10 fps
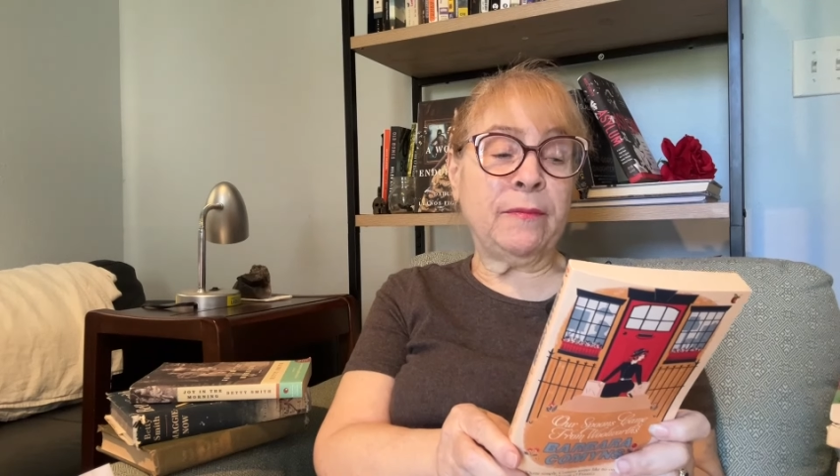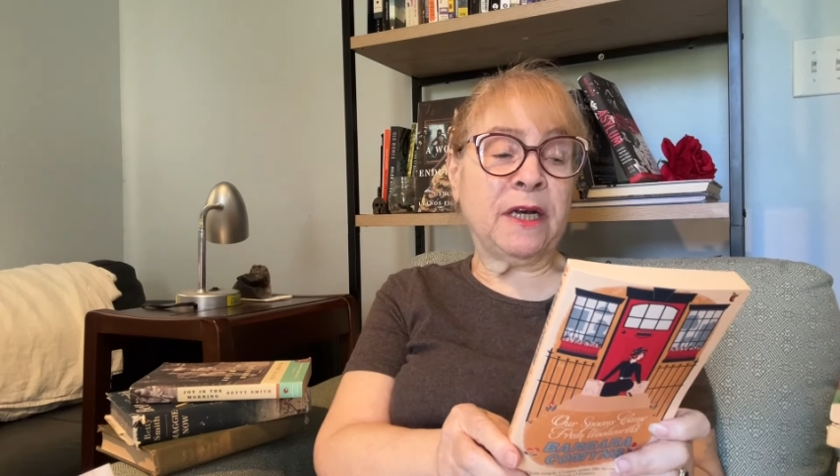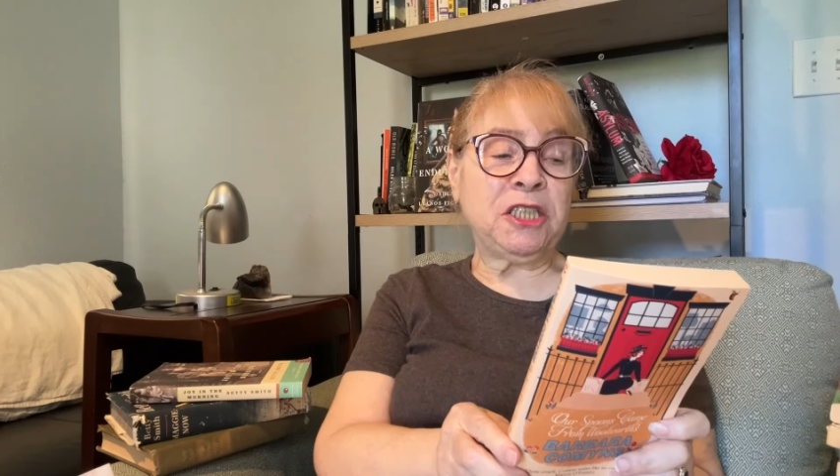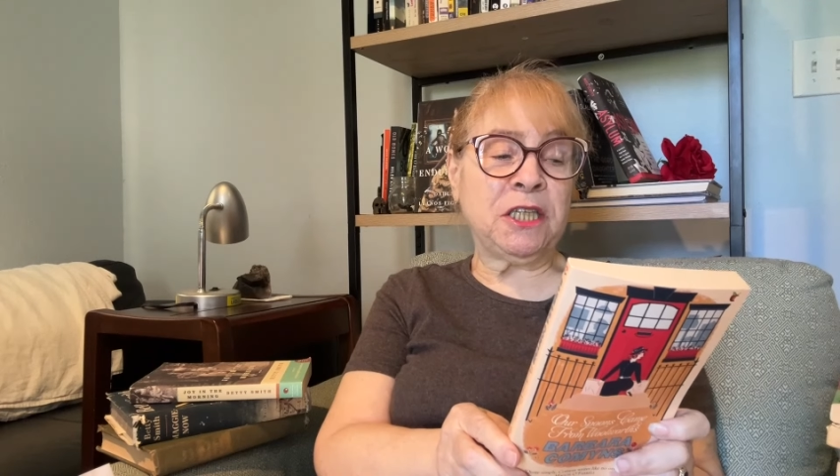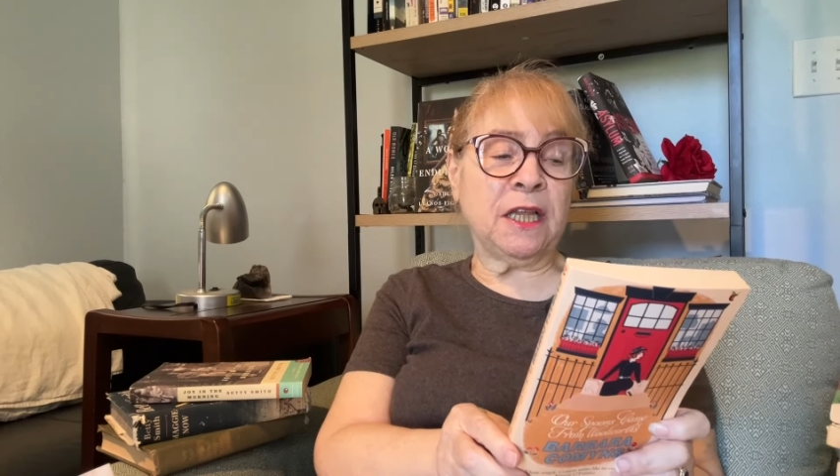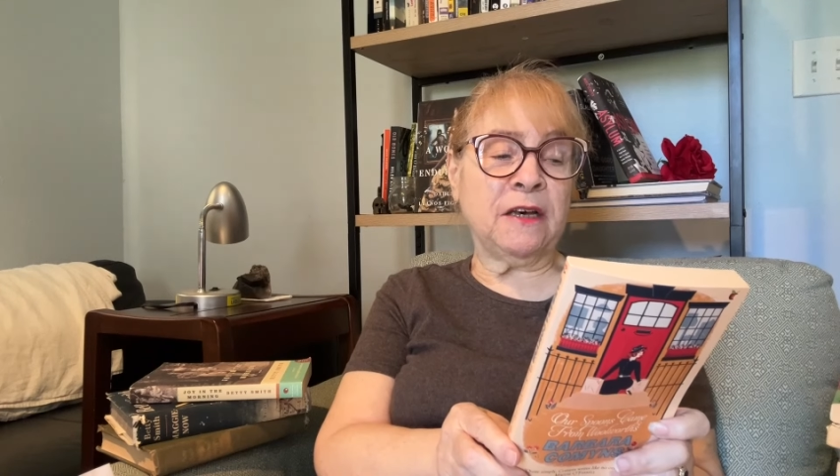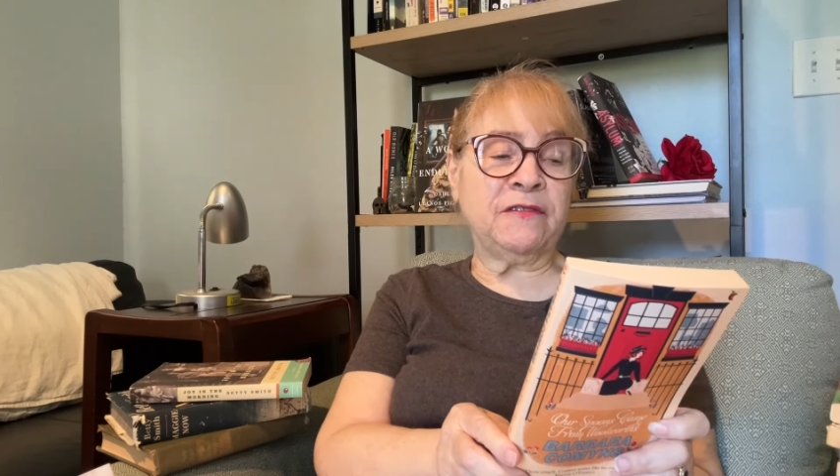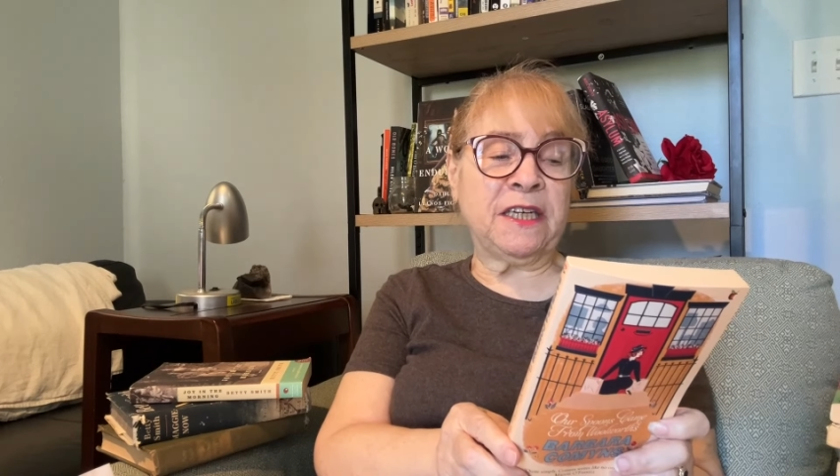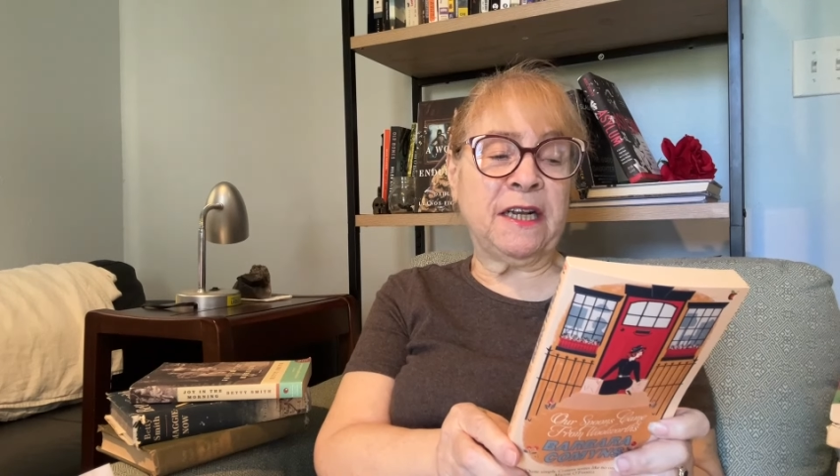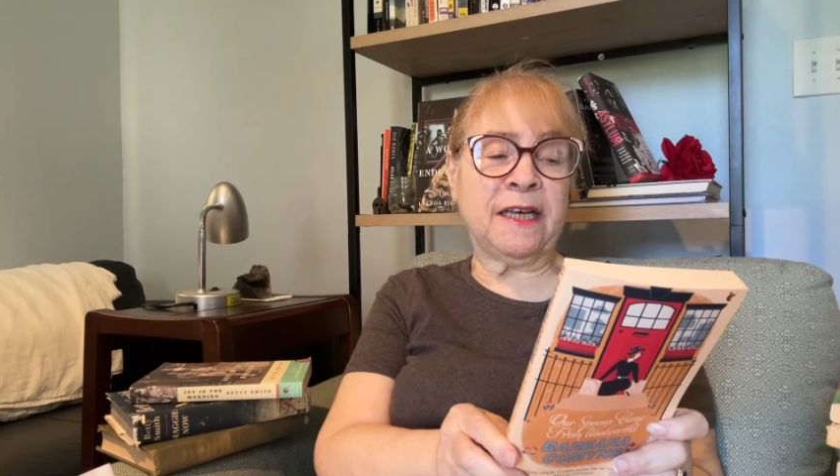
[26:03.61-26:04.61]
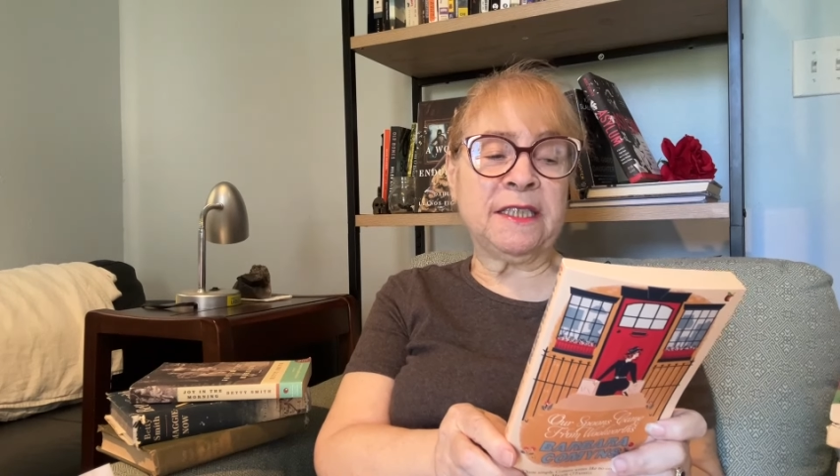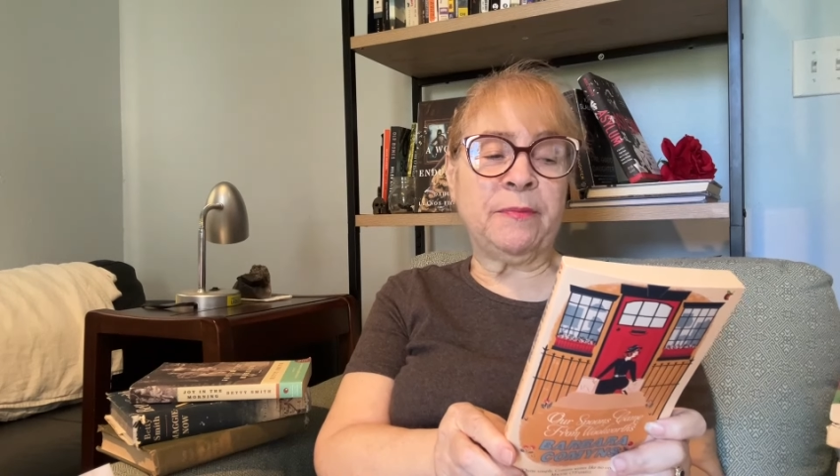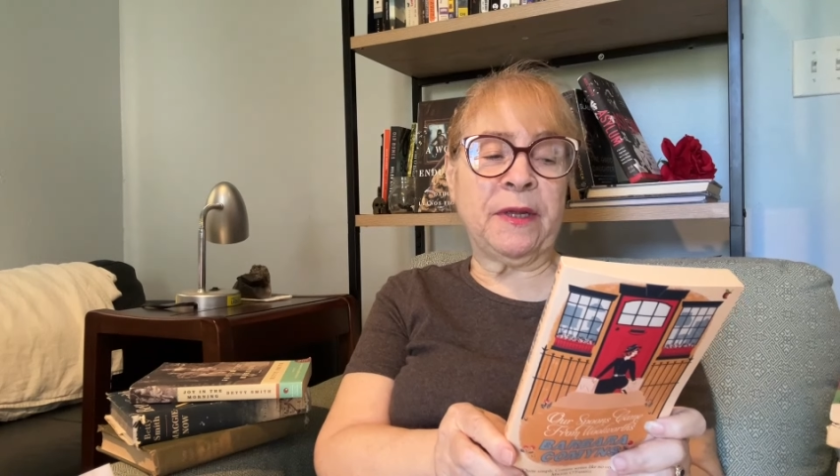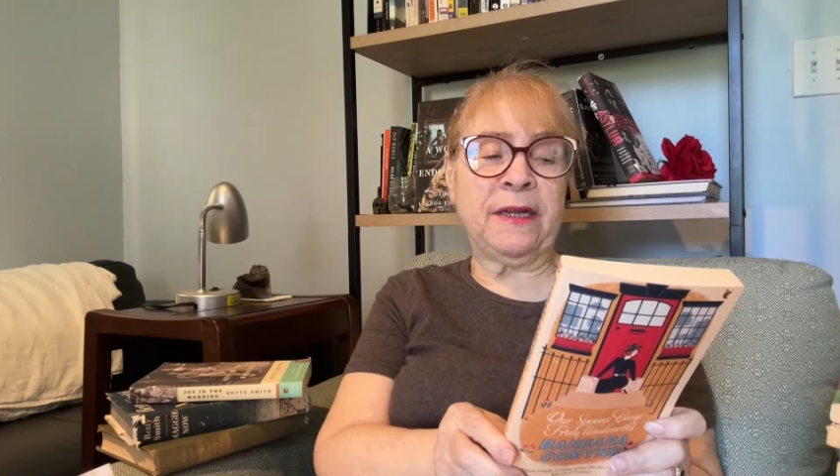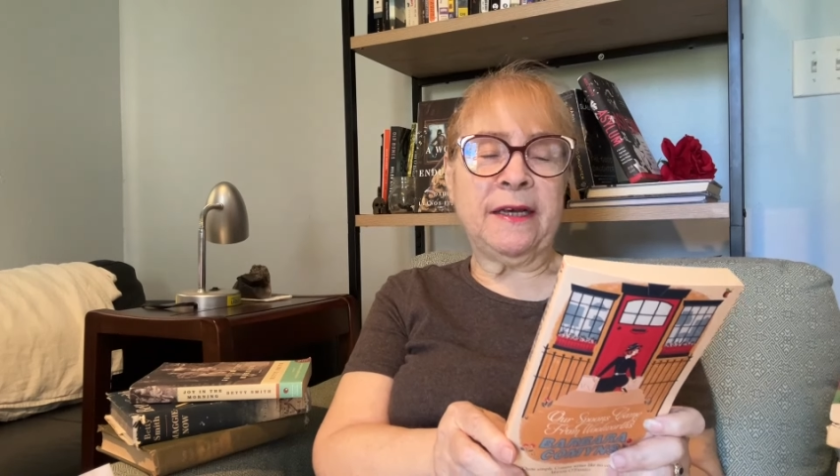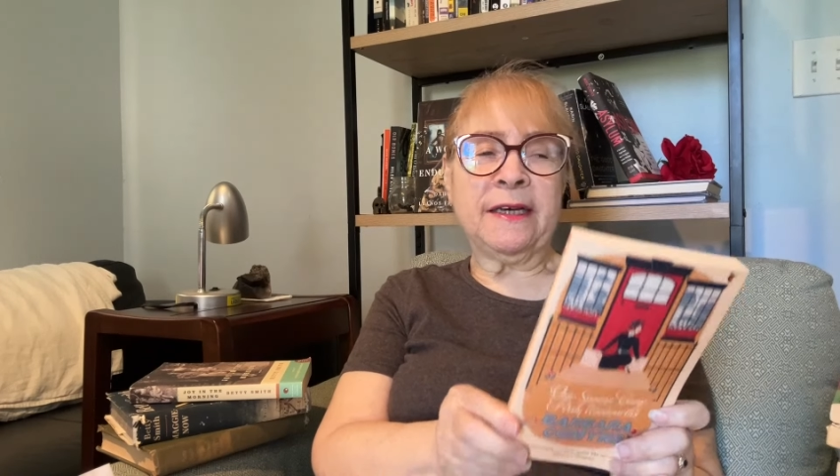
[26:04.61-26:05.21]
much loved and husband,